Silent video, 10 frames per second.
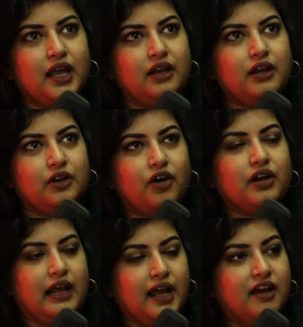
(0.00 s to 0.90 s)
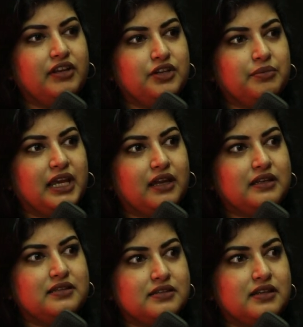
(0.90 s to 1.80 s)
not having to make a
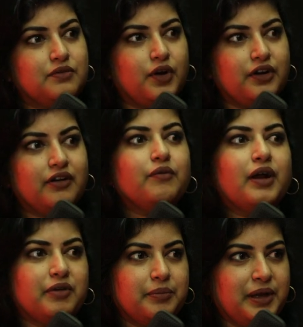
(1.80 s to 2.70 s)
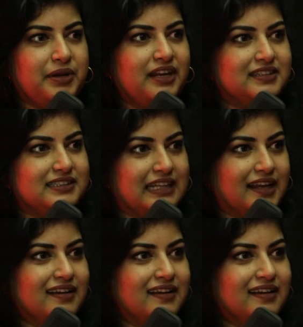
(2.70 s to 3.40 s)
decision, wondering what will my parents think.